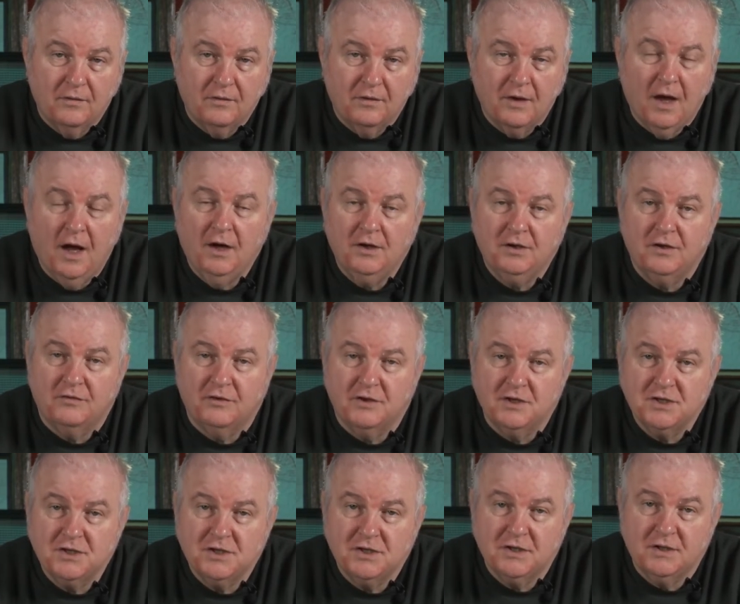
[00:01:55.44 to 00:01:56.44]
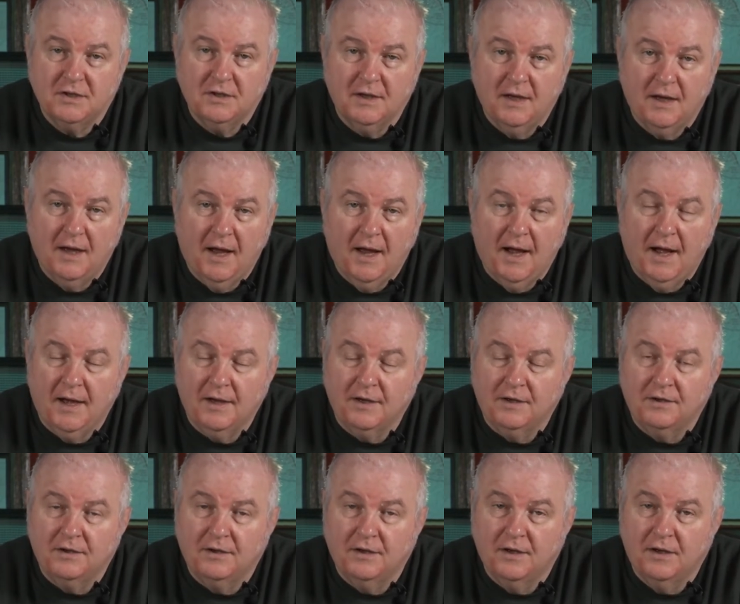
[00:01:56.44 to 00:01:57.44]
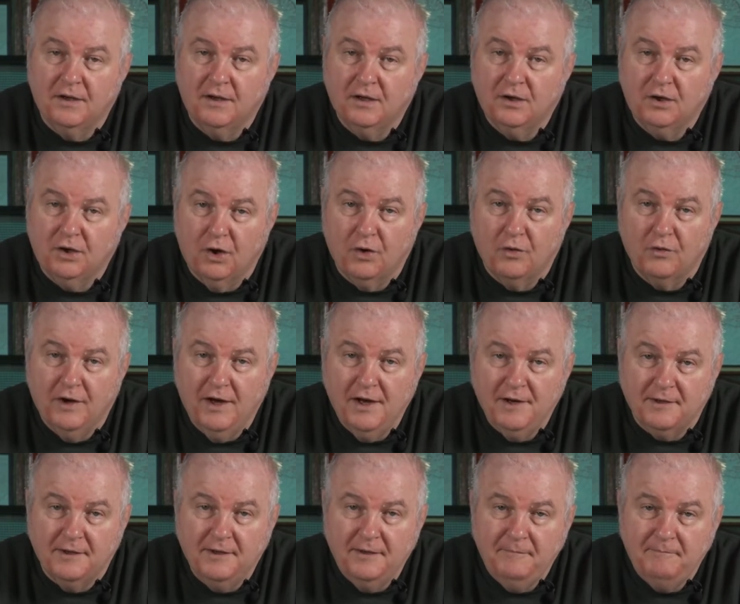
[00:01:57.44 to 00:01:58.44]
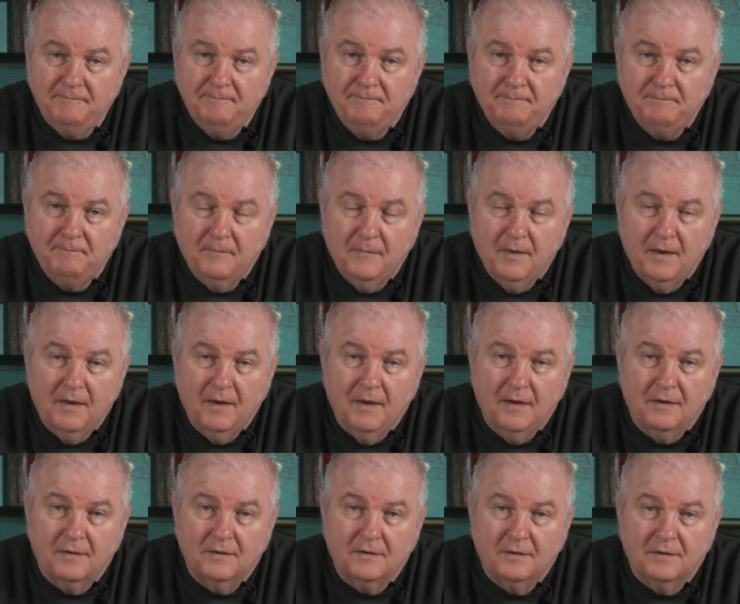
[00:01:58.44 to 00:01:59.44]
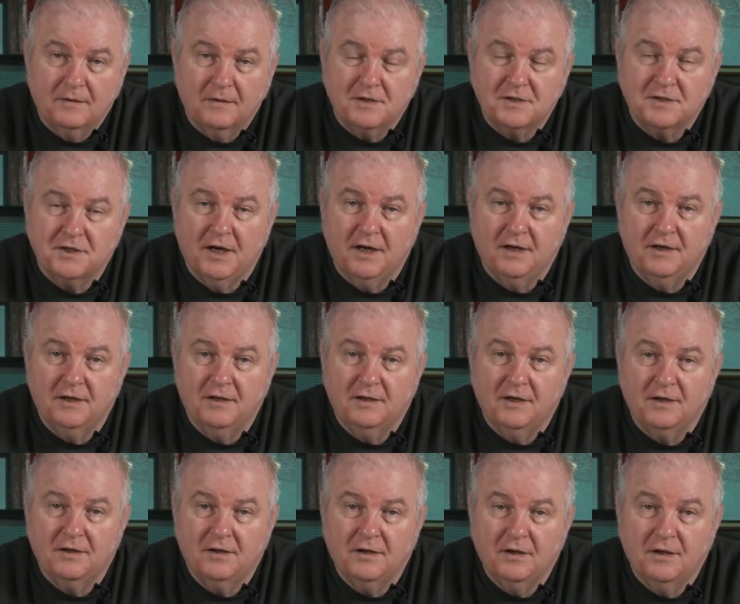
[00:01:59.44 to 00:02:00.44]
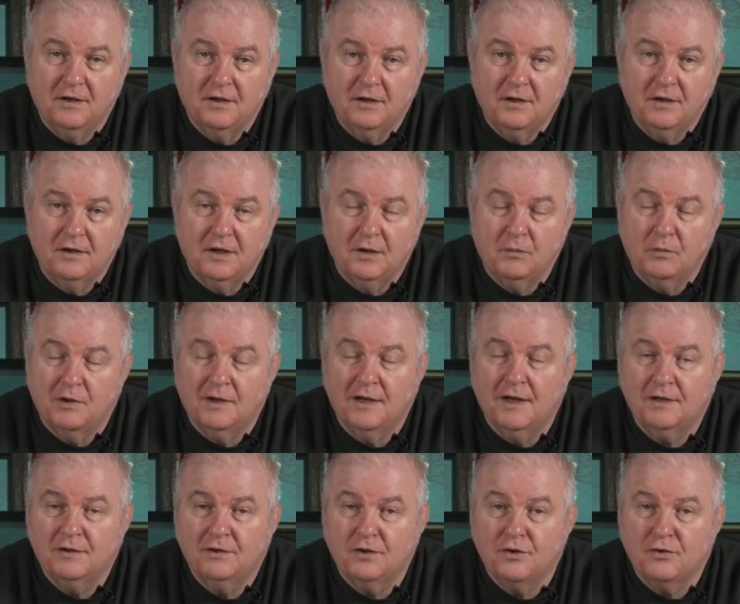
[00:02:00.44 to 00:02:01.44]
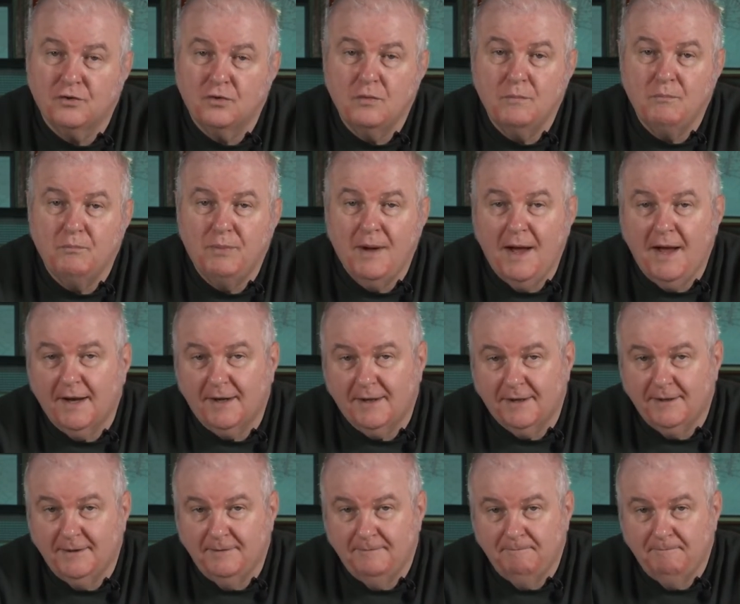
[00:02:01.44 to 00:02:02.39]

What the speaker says: The archivist and the curator decided that they would like the room back.